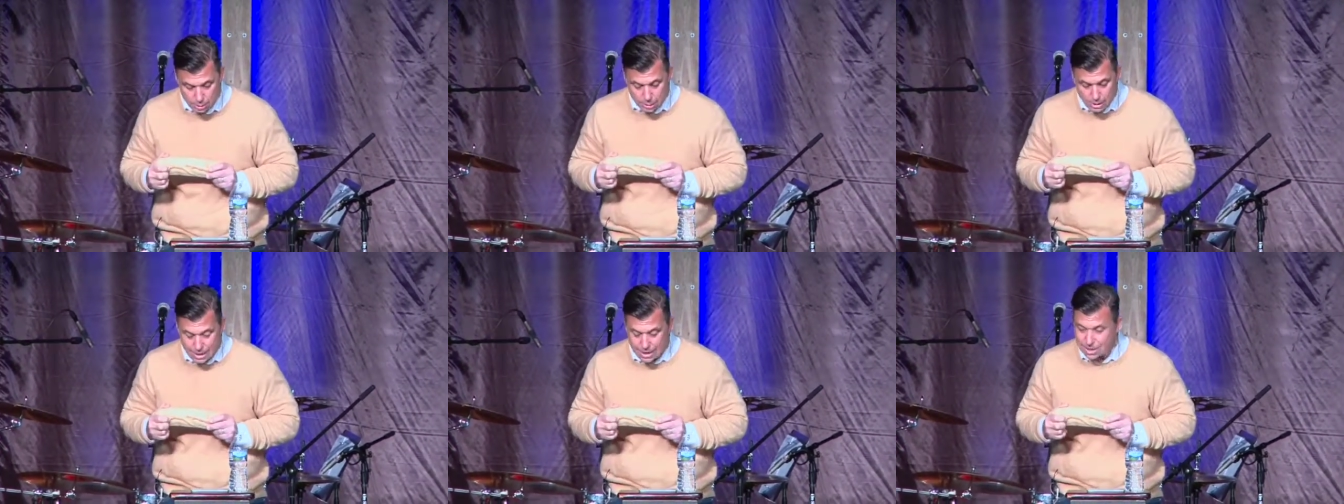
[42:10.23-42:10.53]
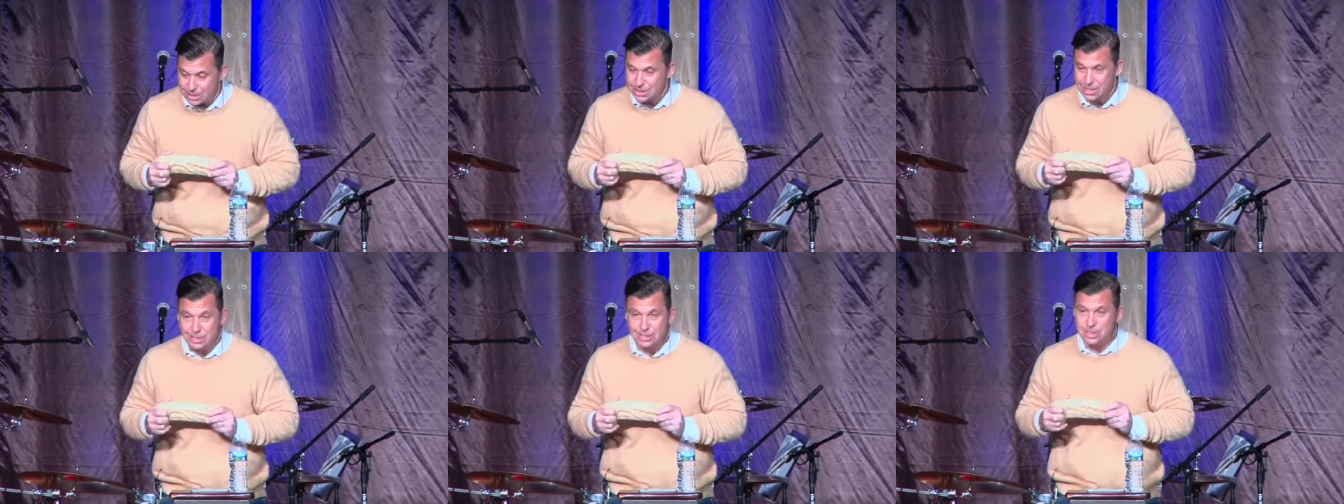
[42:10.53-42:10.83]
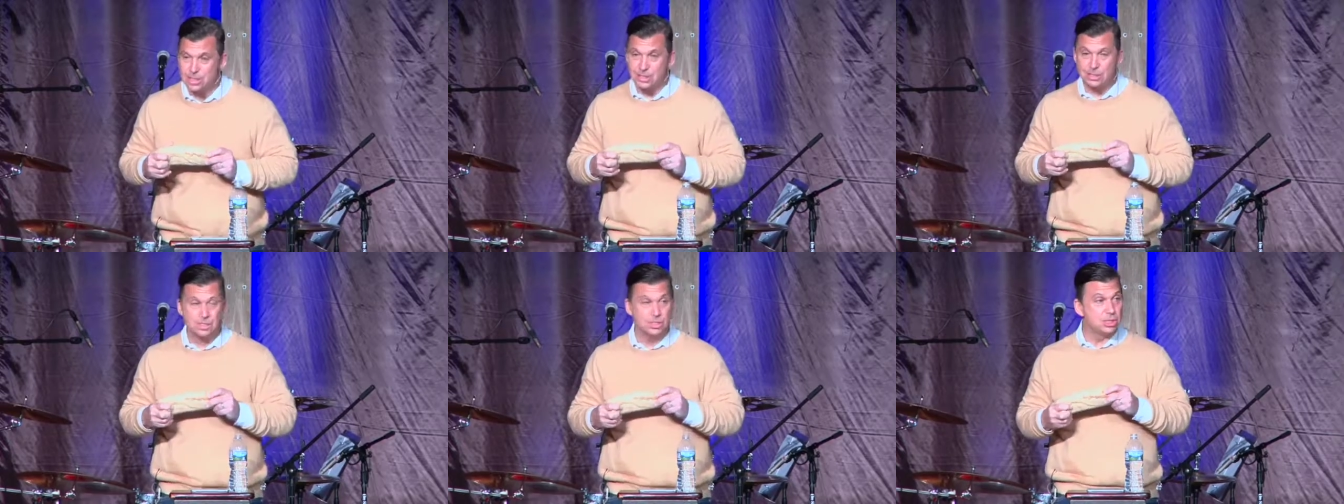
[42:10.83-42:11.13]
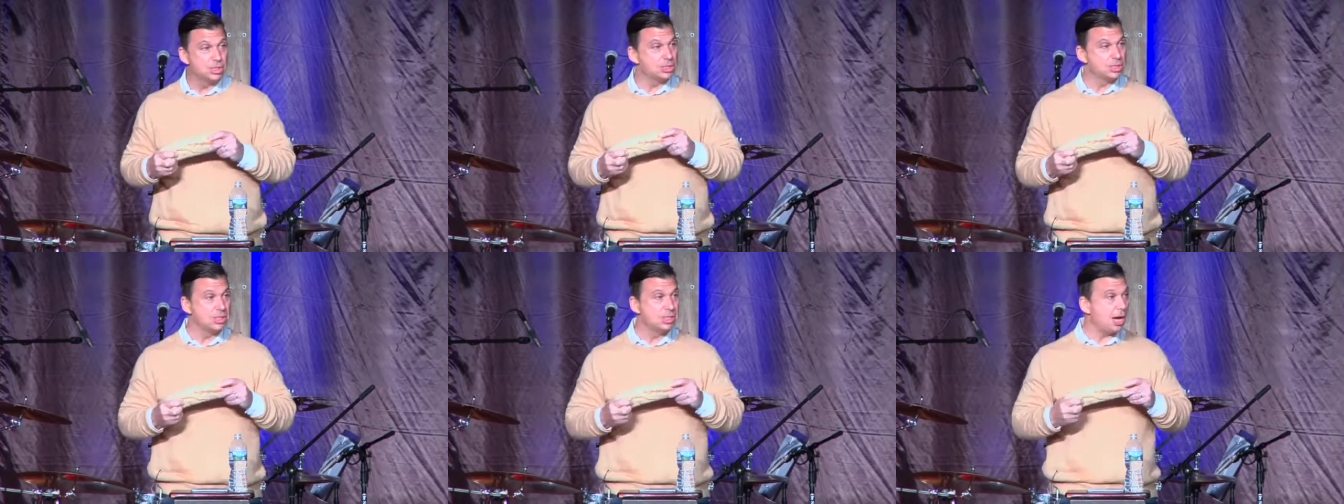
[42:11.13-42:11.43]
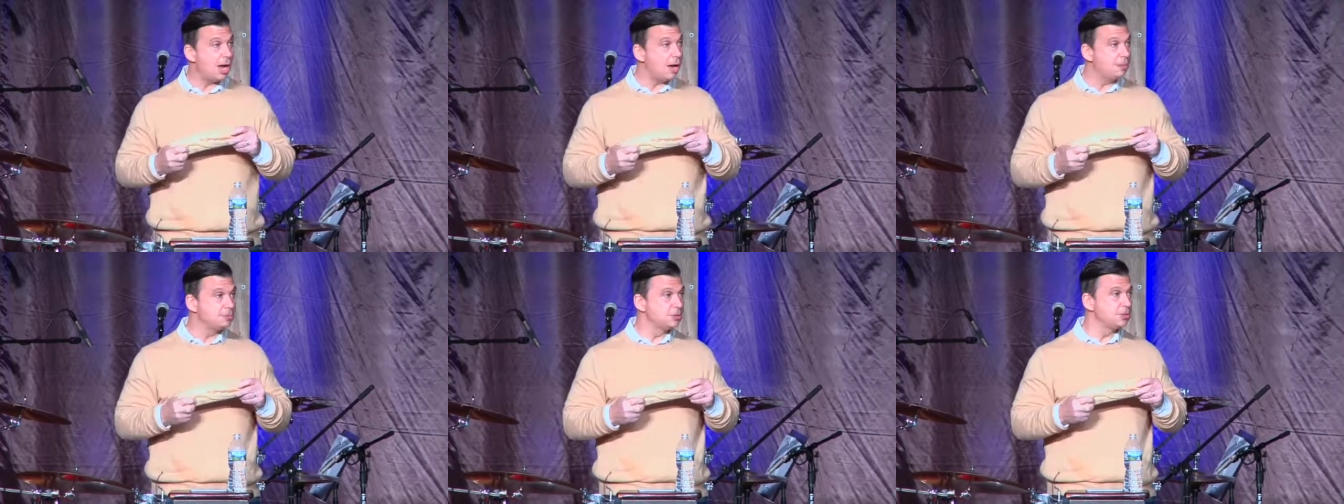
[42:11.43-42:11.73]
And he says, just the
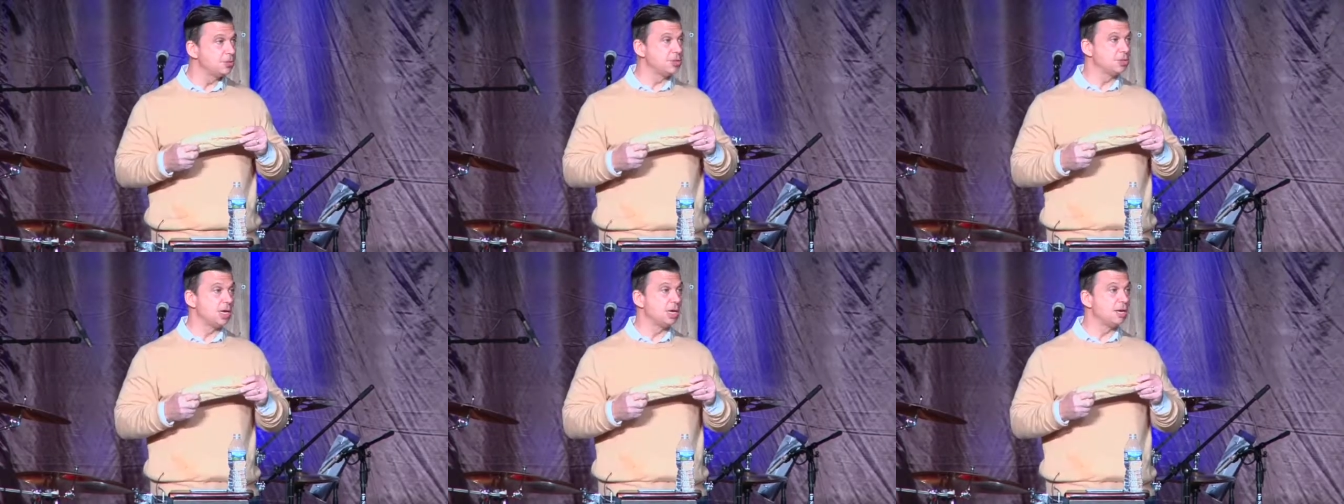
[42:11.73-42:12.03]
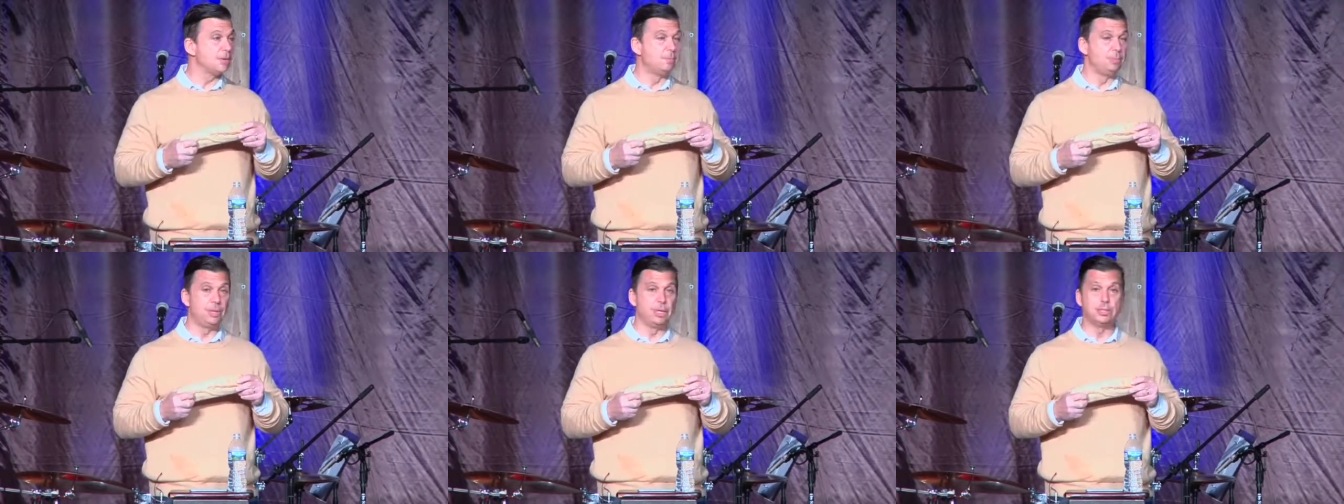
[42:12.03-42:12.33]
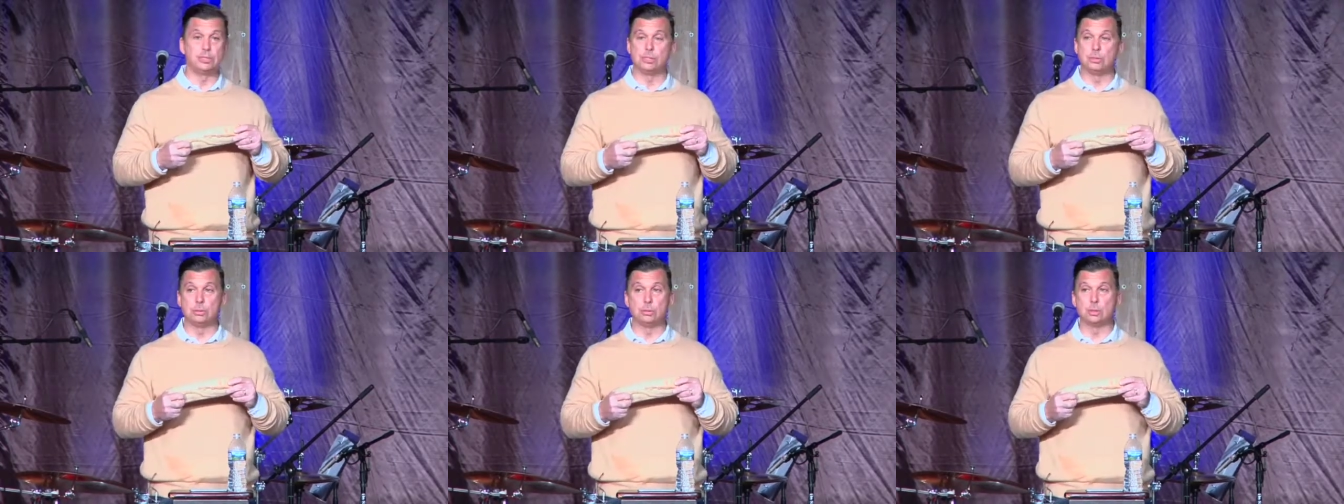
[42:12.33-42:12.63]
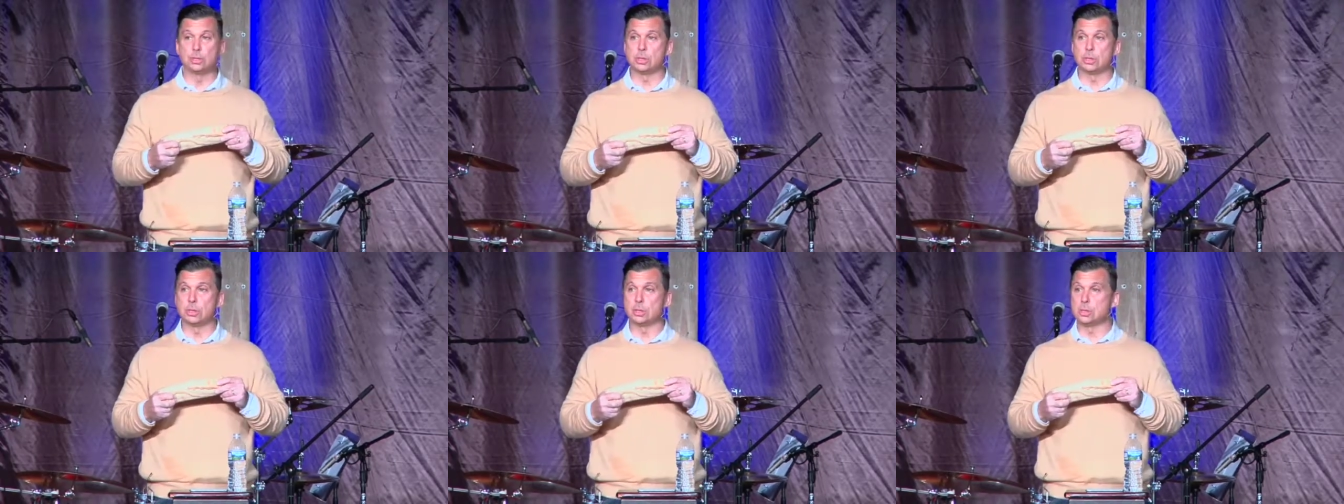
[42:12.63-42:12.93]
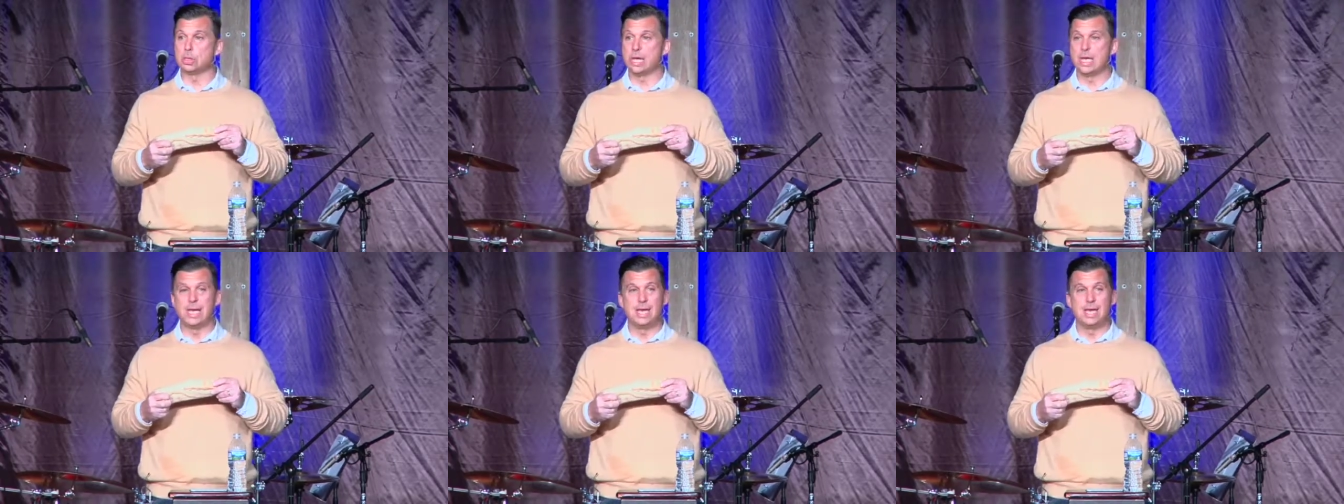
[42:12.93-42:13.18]
opposite has taken place in your church.